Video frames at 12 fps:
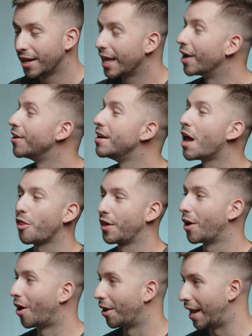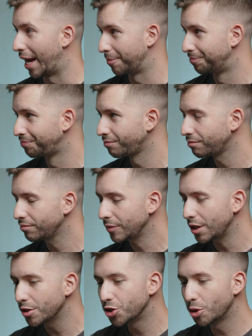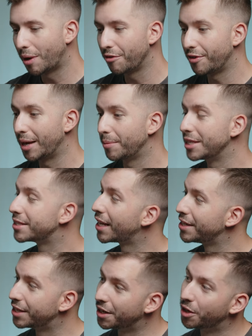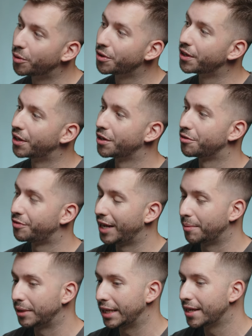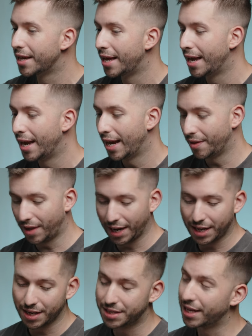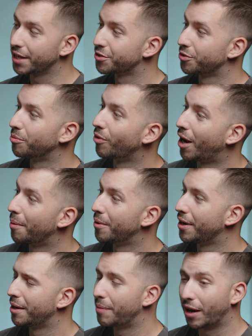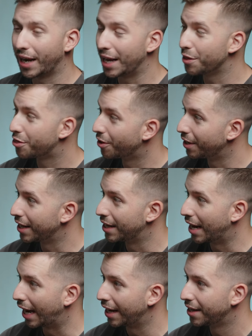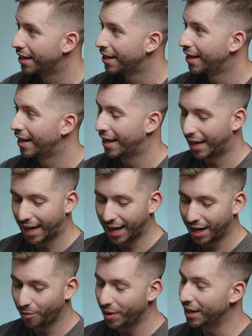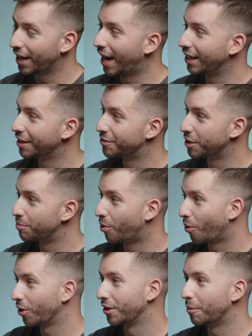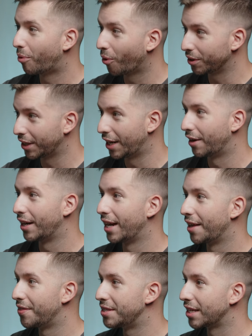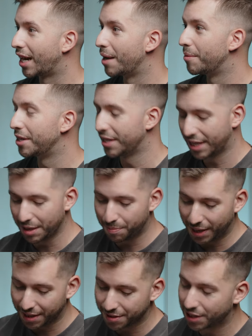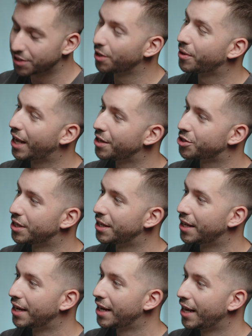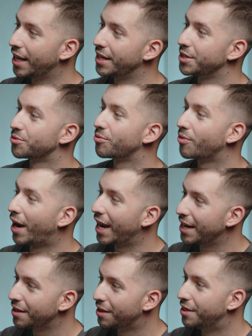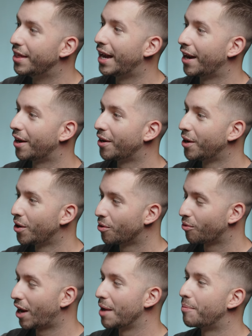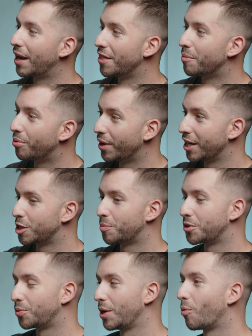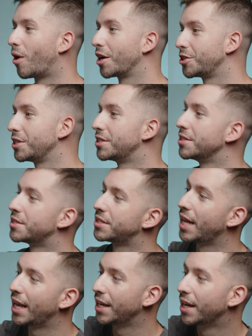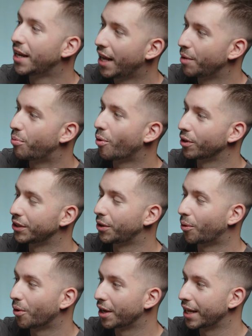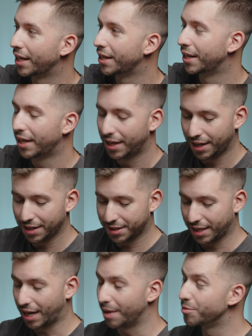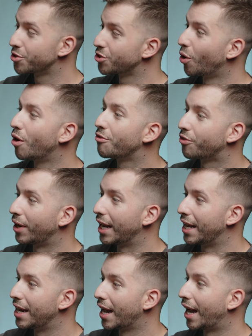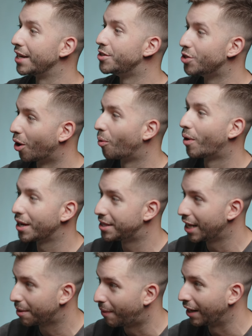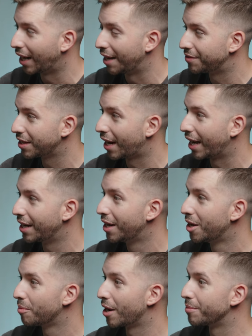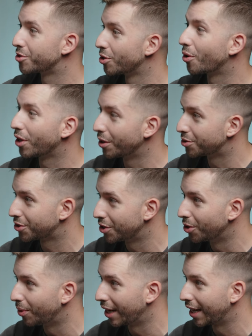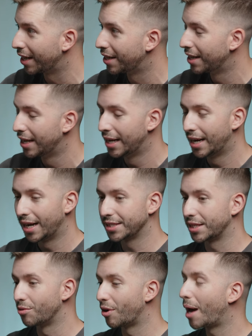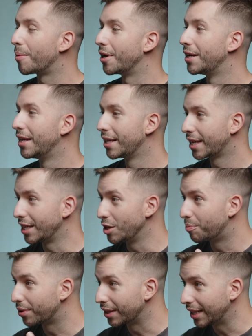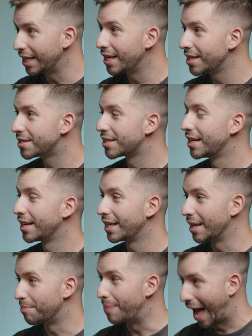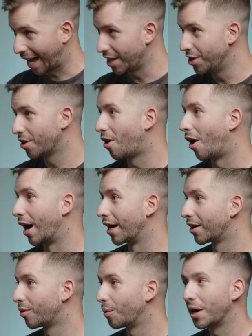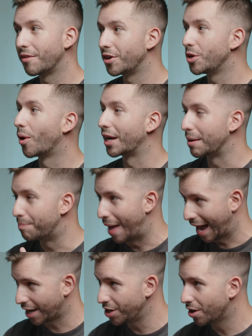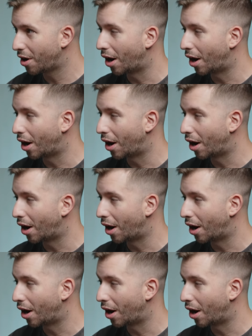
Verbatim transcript: Hear nothing all day. Mm. So my family's at dinner with another family, and then I get a text from Robert about 8:30 at night and we I lived in Port, the Portland area at the time and he pins his location and he's right there right by the bridge between Washington State and Portland, Oregon. And he said, I'm so afraid. I don't want to take my life tonight, but I'm so close to doing it. I said, Robert, can you please get back in your car, wherever you are, get back in your